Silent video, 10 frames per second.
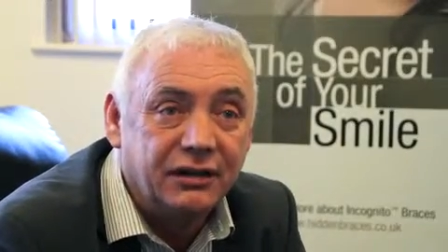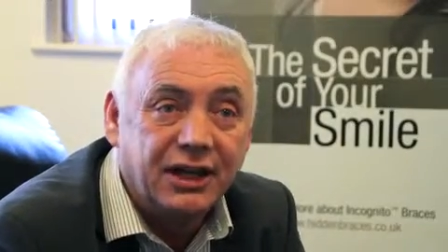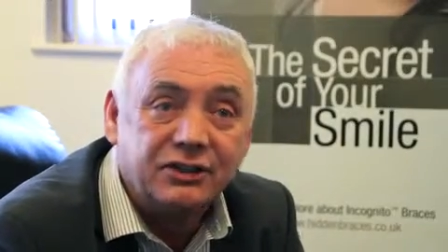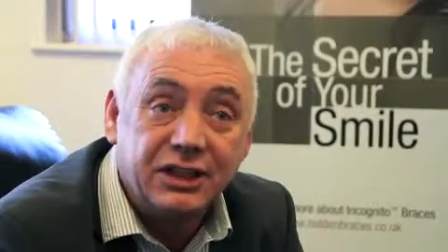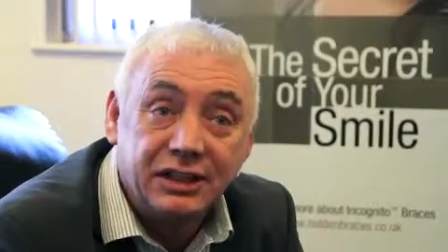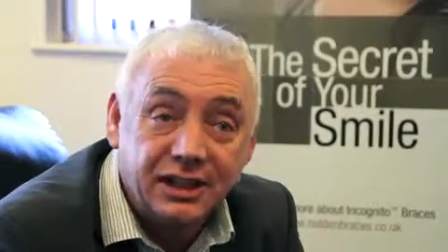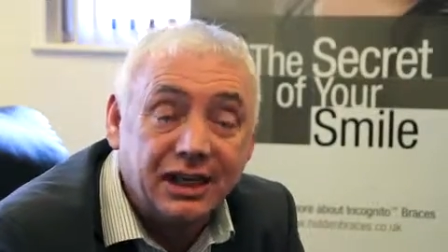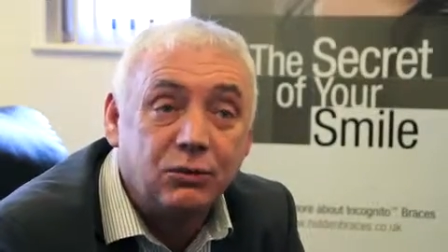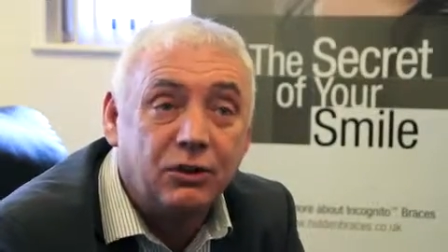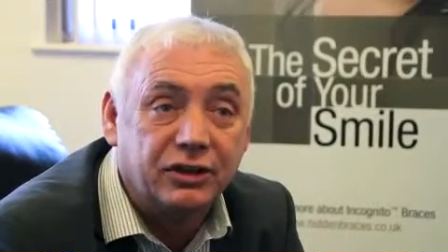they actually
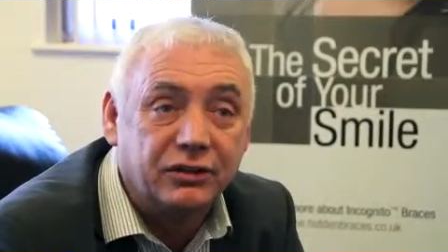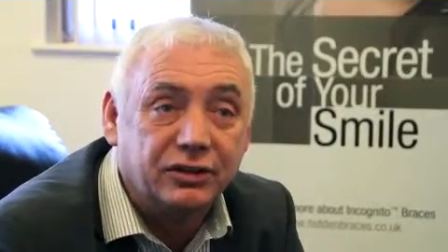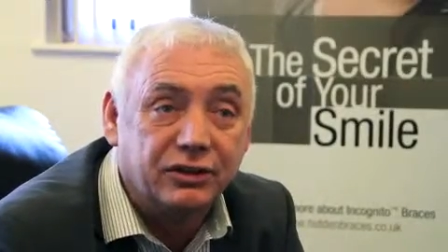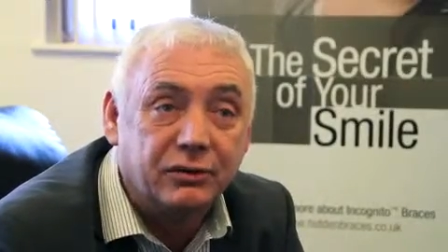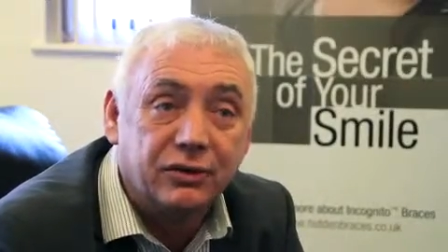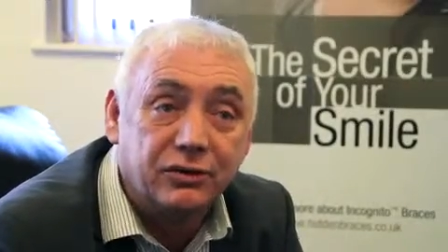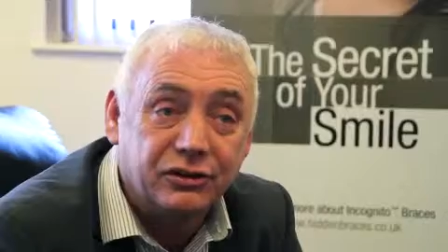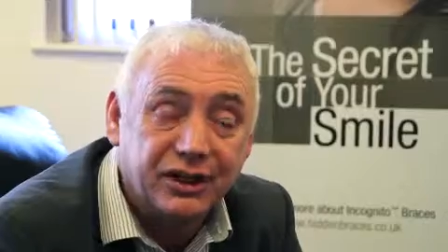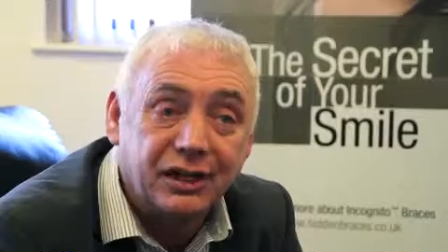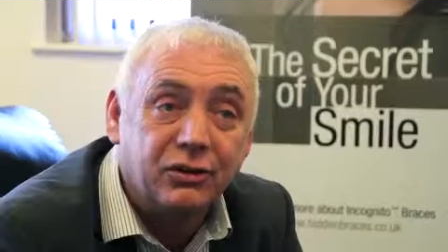tell you what they're going to do, they're
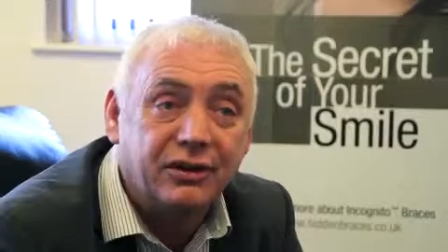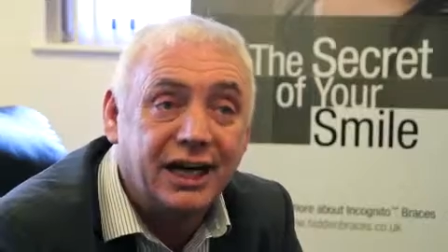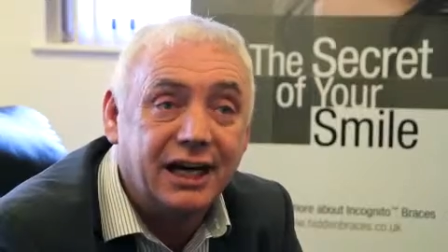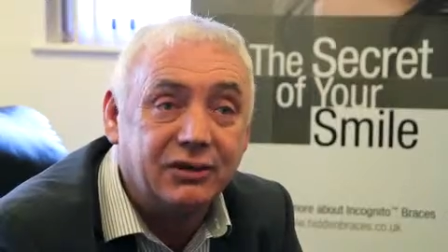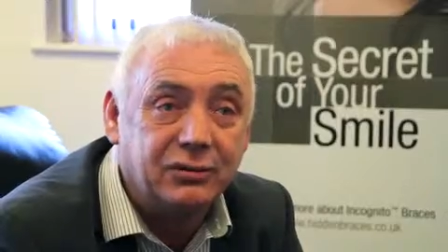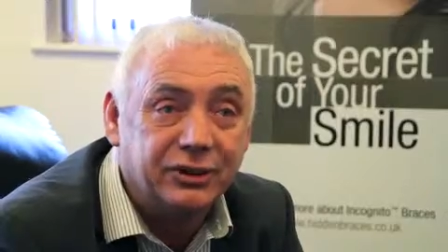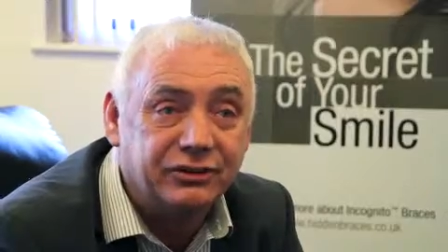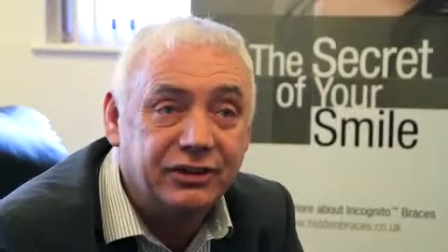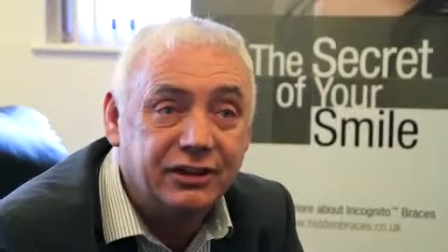going to tell you what the outcome is.